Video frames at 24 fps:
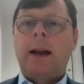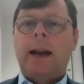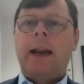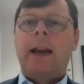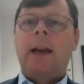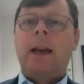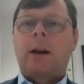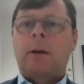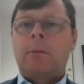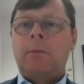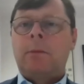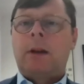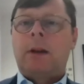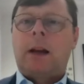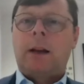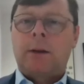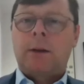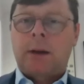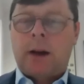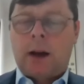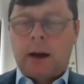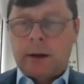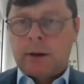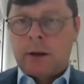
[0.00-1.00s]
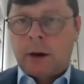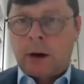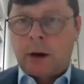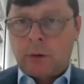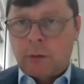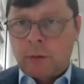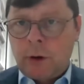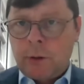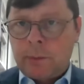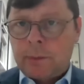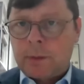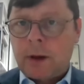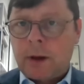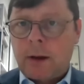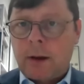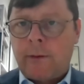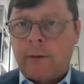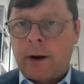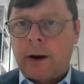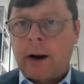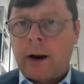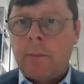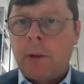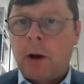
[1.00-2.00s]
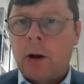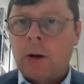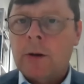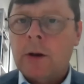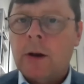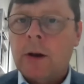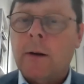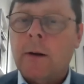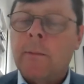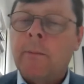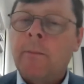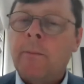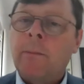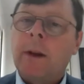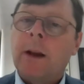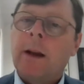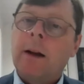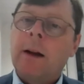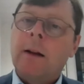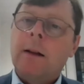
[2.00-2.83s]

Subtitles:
income deciles, the groups at the very bottom,